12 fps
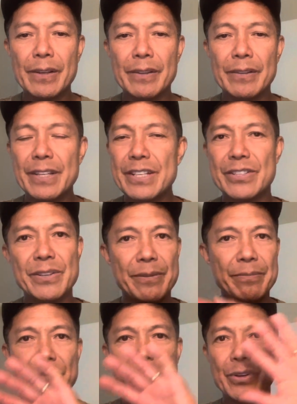These
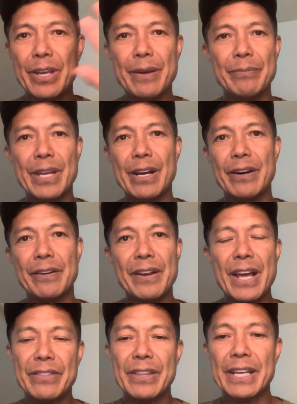are, to him, they are
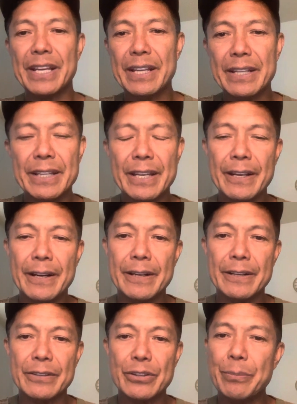nothing, and they
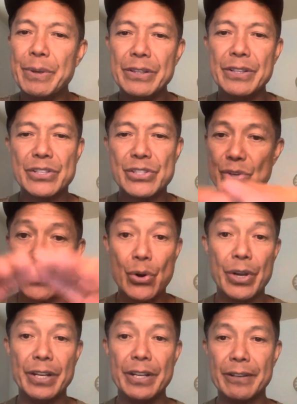are to be
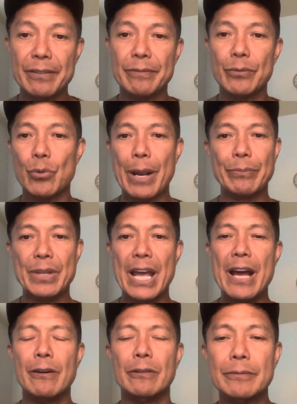destroyed and wiped
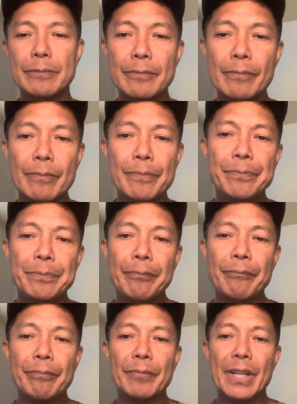out.
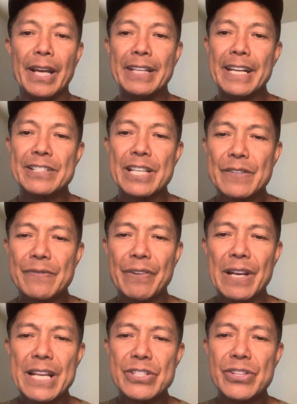And then it says,
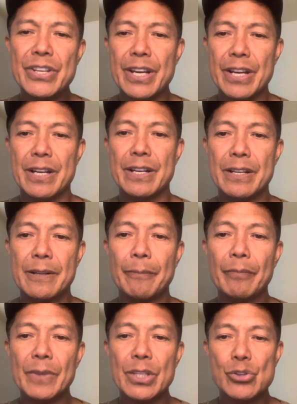Philistia,
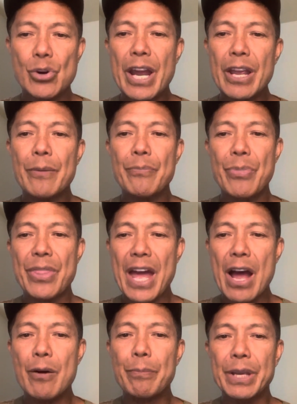triumph
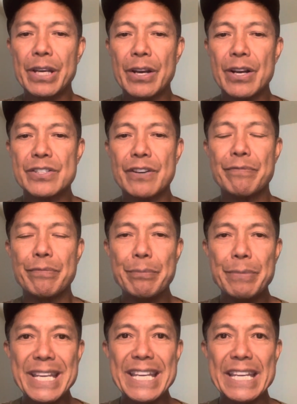thou because of
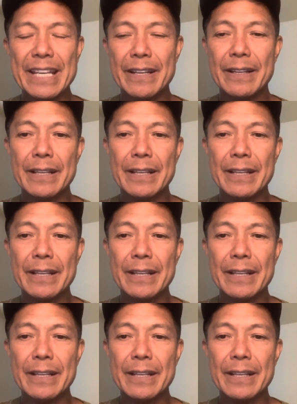me.